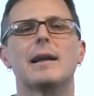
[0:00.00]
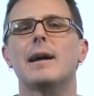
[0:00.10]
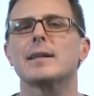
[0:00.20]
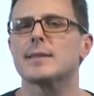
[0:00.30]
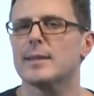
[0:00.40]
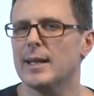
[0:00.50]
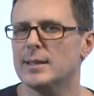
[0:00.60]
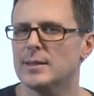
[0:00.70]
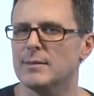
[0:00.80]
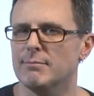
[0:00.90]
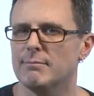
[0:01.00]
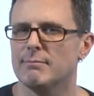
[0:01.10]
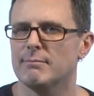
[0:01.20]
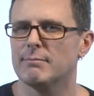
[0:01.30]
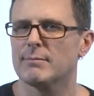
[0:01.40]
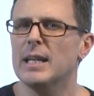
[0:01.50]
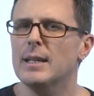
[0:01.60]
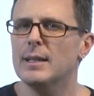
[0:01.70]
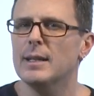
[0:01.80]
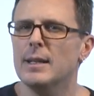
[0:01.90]
last lesson?
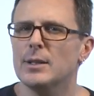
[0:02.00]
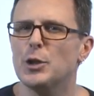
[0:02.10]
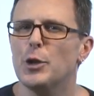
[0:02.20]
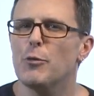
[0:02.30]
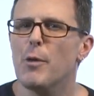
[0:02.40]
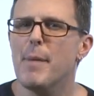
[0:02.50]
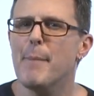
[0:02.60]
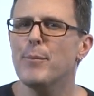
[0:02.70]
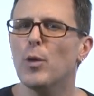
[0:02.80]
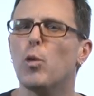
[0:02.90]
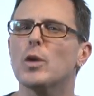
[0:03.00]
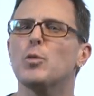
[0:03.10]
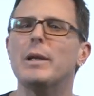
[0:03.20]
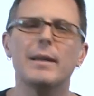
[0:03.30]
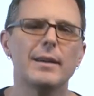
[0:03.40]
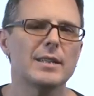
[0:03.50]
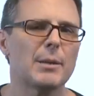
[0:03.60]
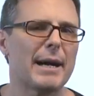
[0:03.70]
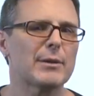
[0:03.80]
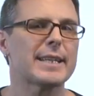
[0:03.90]
Do you remember what we learned
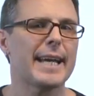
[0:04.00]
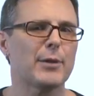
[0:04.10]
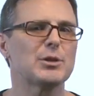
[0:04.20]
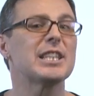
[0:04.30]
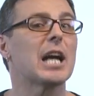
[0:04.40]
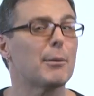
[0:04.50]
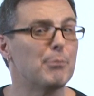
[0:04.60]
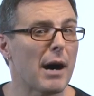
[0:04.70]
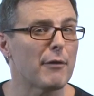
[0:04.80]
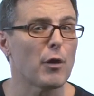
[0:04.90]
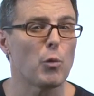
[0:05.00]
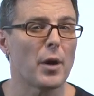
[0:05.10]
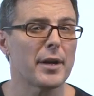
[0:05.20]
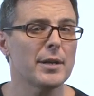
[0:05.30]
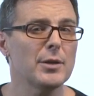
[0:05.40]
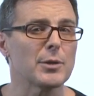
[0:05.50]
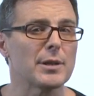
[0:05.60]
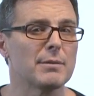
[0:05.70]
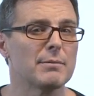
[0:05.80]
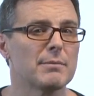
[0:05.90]
about counting above 100?
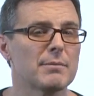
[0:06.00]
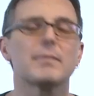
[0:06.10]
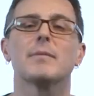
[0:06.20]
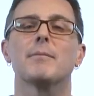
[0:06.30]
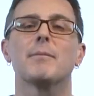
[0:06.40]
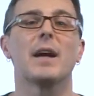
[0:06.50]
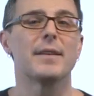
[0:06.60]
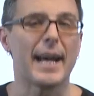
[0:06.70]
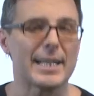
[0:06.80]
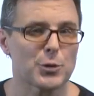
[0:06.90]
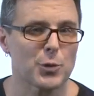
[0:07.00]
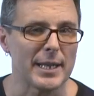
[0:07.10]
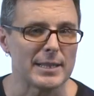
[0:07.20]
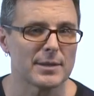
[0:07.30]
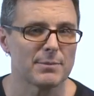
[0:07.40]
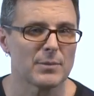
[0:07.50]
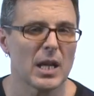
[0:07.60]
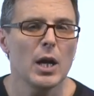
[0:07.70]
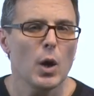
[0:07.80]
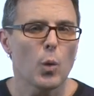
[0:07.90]
That's right.
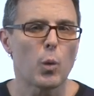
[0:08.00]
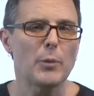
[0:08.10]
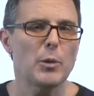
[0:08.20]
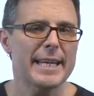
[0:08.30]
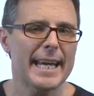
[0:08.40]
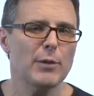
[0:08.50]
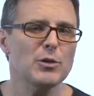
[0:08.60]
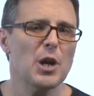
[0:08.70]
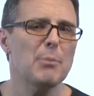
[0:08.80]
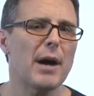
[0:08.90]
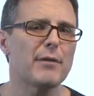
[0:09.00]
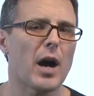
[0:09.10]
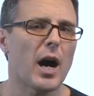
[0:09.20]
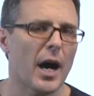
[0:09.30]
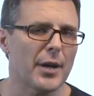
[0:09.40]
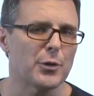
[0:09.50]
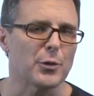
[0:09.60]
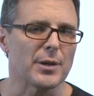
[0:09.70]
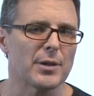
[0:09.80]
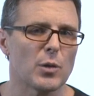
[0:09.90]
When we count above
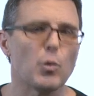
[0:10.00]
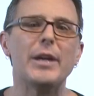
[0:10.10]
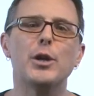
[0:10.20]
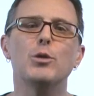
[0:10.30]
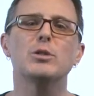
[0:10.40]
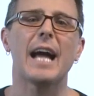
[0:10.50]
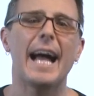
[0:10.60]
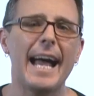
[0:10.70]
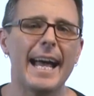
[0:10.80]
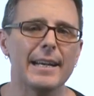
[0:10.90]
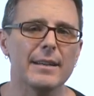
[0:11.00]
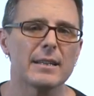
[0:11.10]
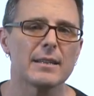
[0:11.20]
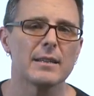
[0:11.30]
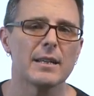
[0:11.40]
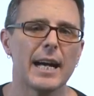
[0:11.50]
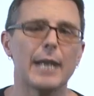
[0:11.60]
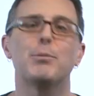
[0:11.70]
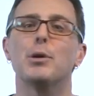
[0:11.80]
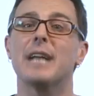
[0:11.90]
100, we use
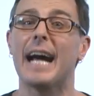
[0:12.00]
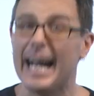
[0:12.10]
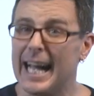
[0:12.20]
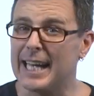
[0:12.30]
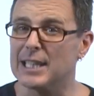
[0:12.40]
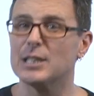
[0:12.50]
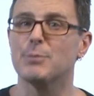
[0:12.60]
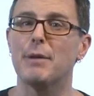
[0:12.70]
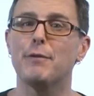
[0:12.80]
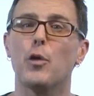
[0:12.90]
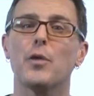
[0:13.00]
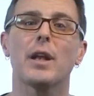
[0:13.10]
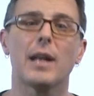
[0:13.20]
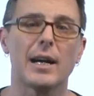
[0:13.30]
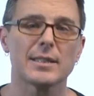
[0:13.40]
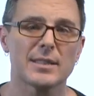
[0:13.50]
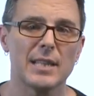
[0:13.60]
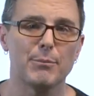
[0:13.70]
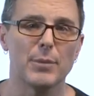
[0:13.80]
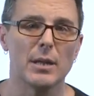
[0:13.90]
and put and before the last
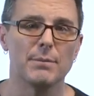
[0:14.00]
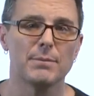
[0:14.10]
number.